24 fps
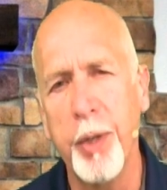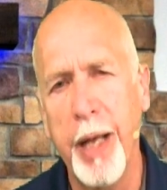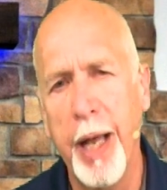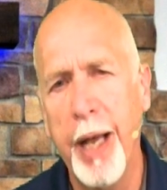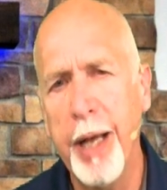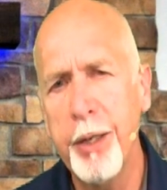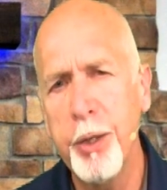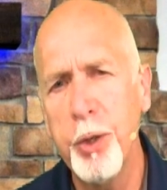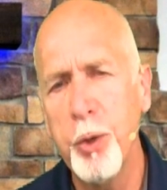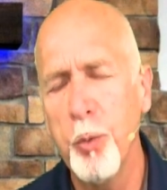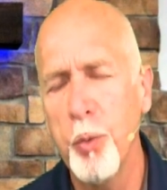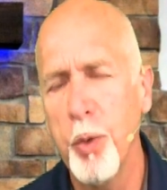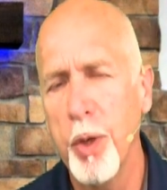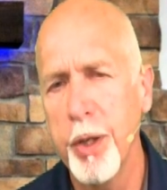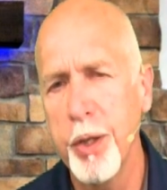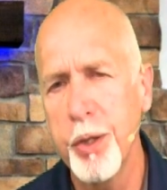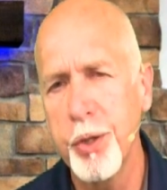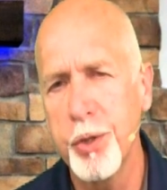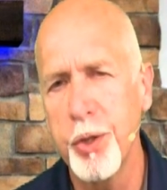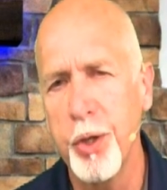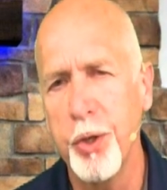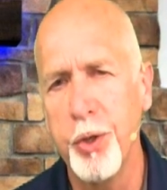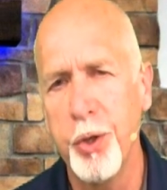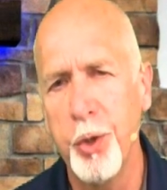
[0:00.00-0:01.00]
And how do you want
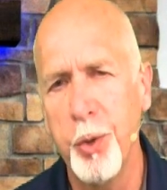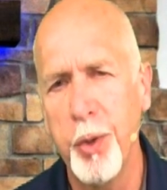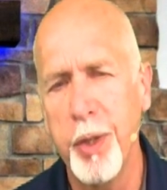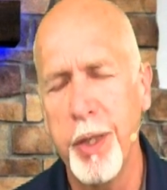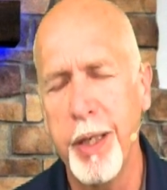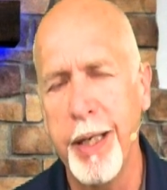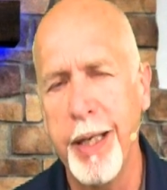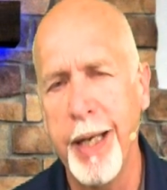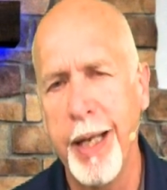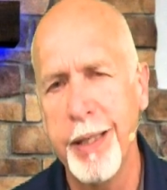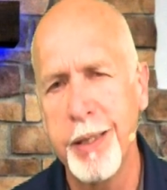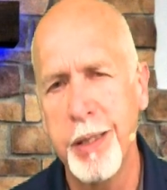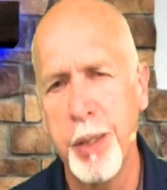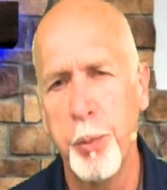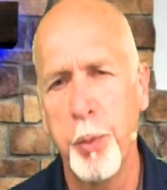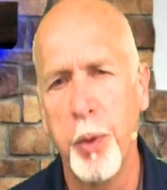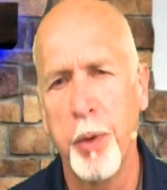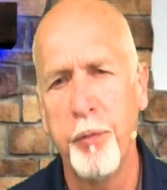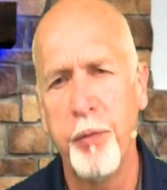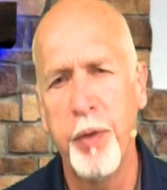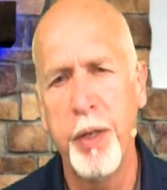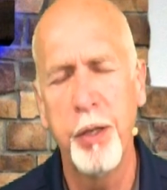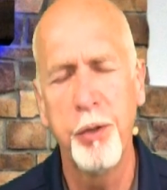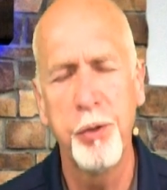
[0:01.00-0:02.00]
us to do it? And as He
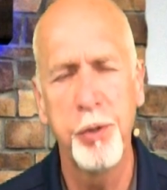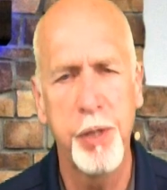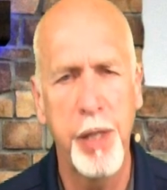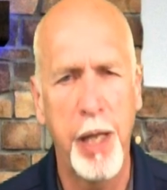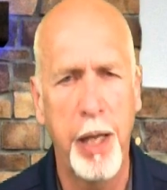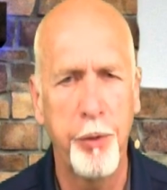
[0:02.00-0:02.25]
reveals